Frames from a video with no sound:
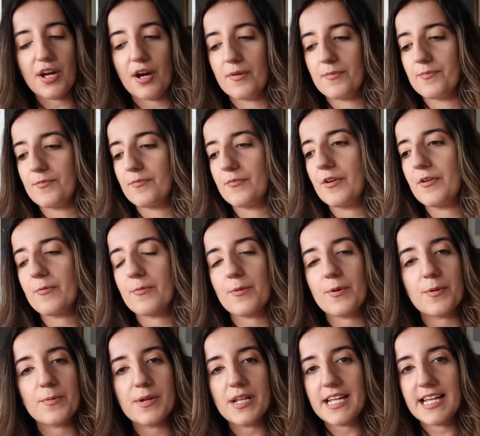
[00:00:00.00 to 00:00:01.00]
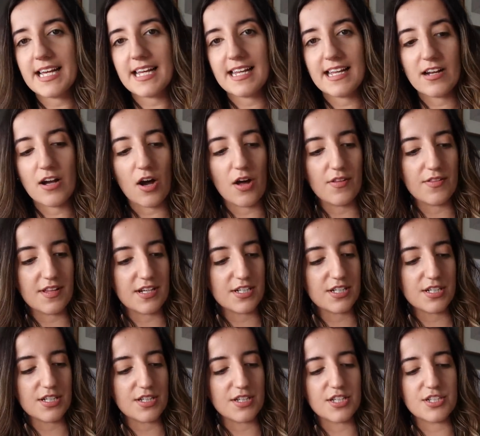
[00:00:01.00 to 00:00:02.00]
know, we were really hitting all
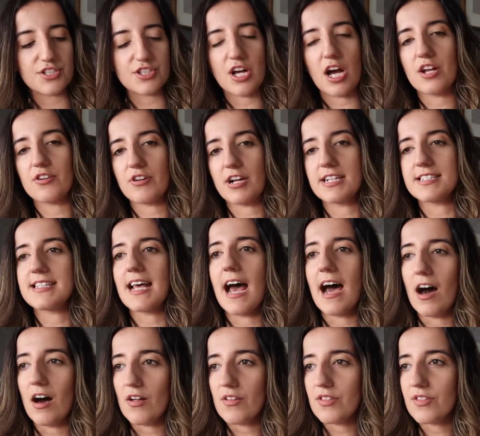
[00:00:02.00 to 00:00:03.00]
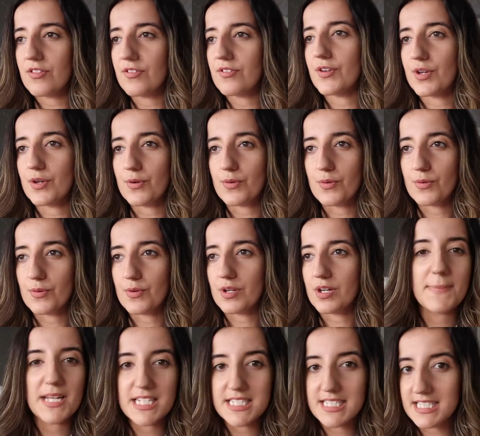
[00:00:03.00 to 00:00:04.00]
the, the genres, health,
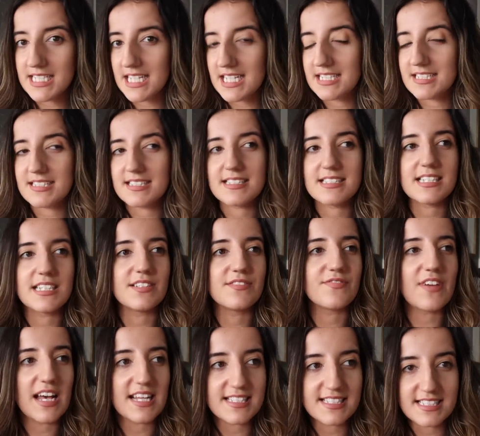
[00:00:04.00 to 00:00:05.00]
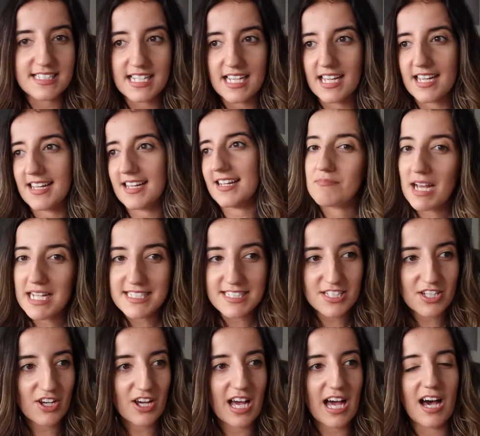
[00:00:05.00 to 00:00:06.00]
food, business, investing,
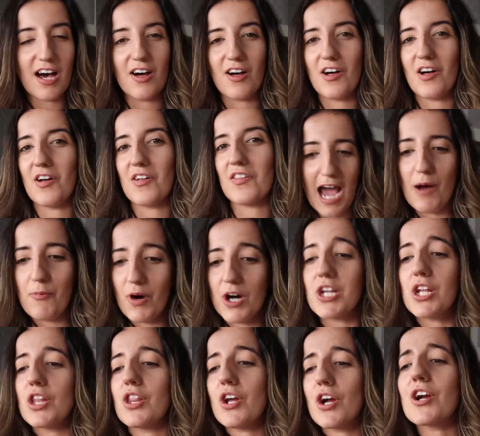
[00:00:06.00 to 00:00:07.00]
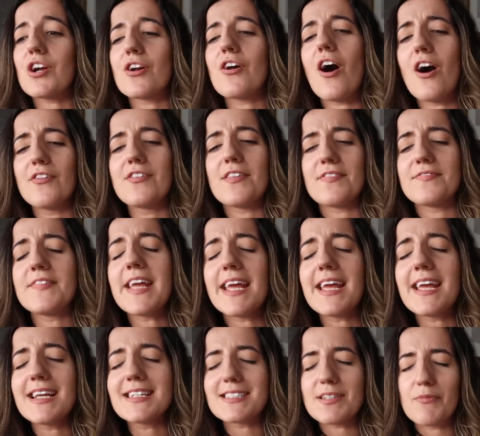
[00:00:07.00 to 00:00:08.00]
mental health. I wanna learn all the
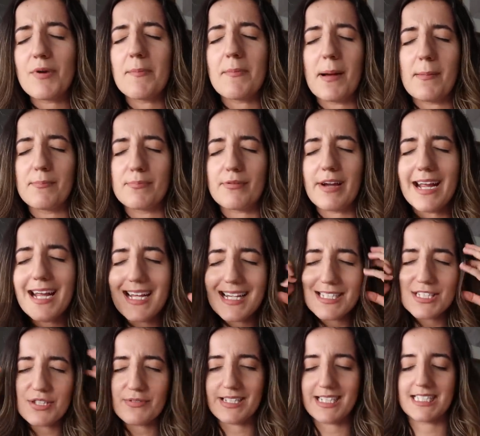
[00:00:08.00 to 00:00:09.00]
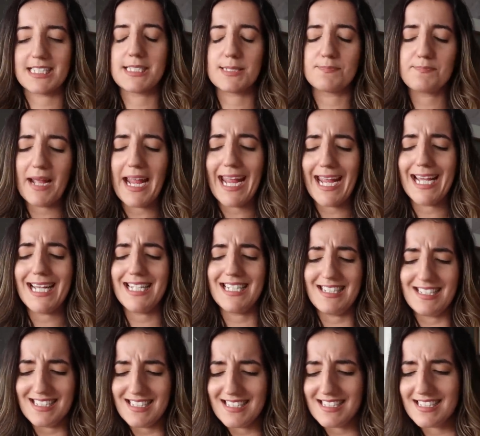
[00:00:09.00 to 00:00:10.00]
things. I want my brain to
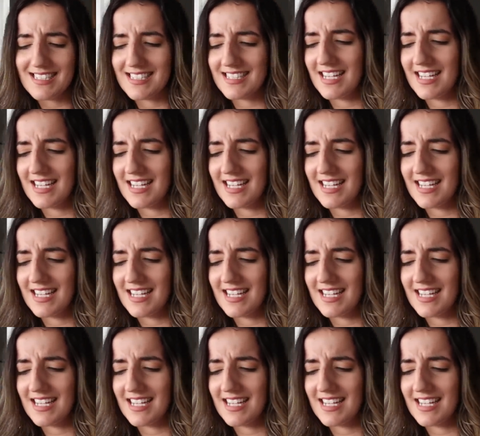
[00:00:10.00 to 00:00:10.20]
expand